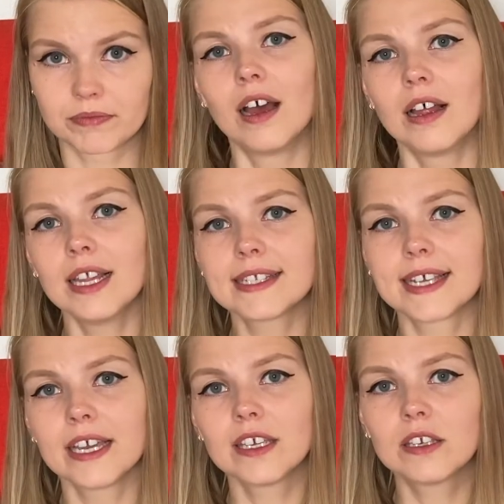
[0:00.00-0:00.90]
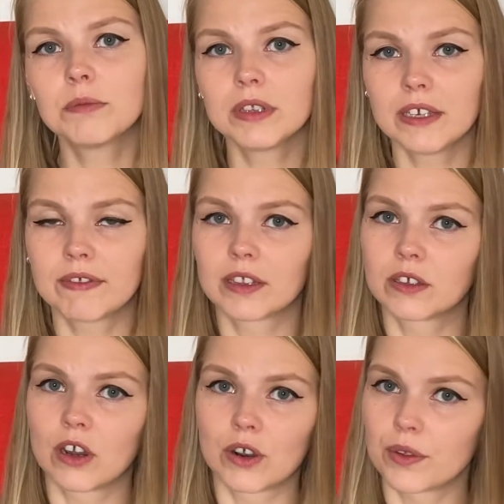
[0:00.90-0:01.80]
Let's say you believe that
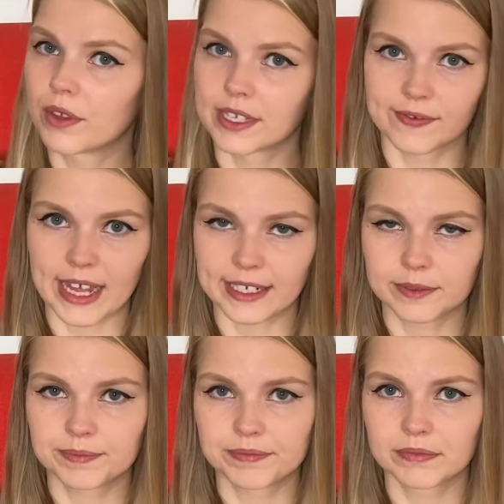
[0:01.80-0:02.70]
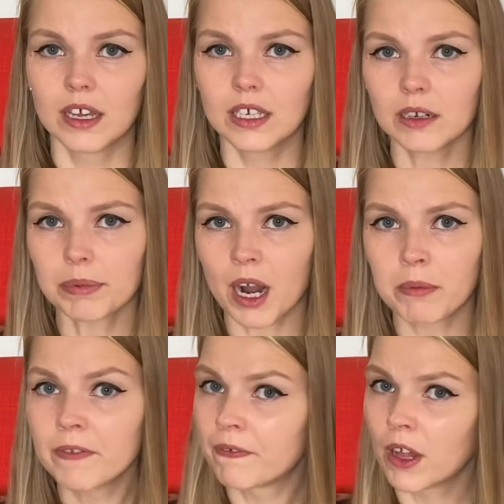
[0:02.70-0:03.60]
the Earth is flat. You're
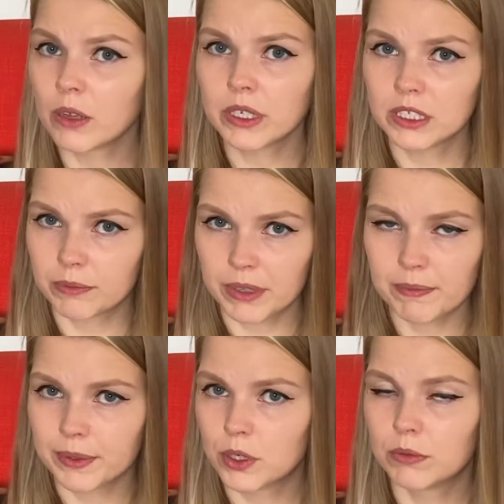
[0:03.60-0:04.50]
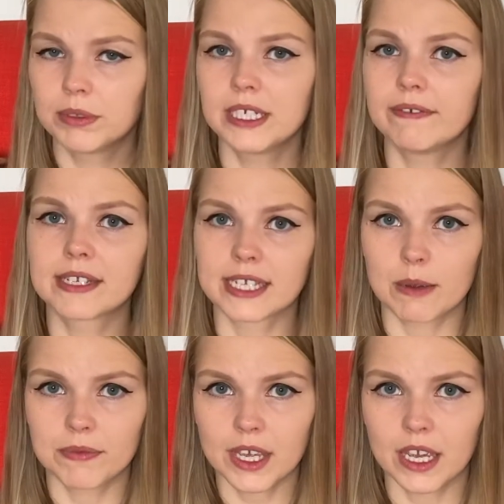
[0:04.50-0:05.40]
probably following the people who believe the
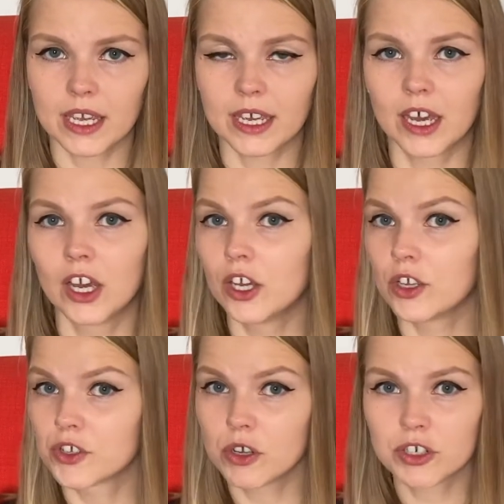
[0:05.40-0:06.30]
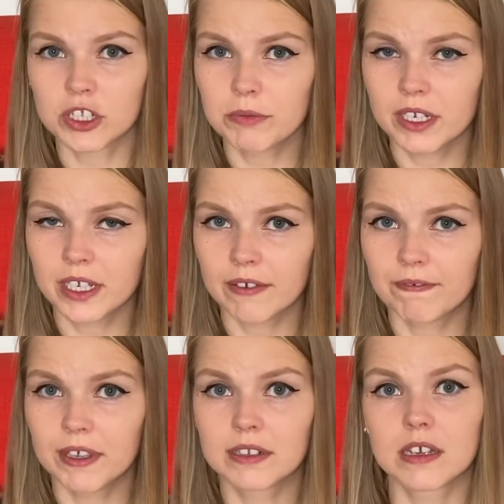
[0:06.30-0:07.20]
same thing. Your social media
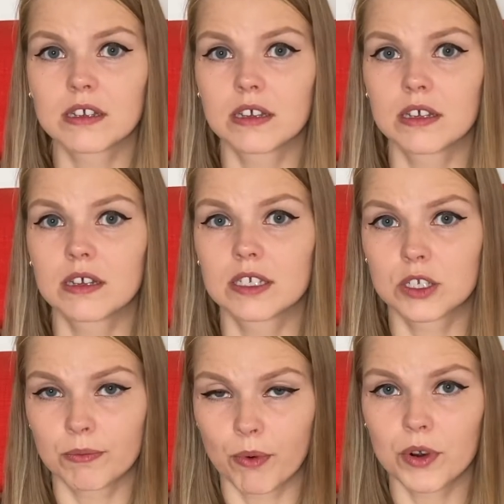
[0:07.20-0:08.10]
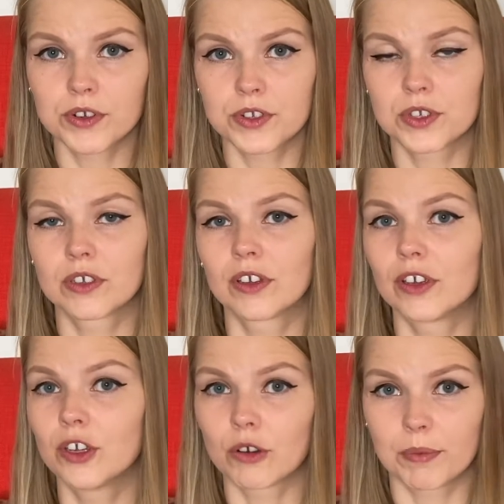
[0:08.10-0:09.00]
feed supports
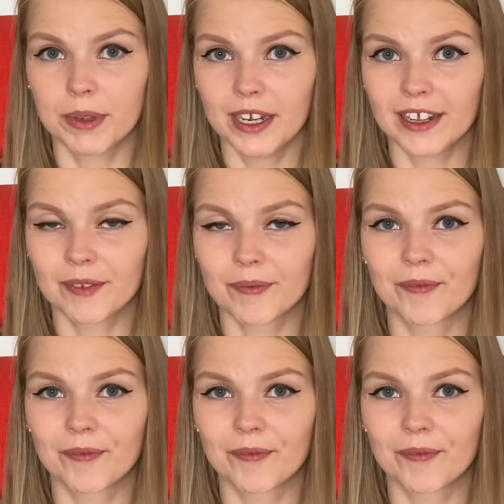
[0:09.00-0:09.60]
your opinion.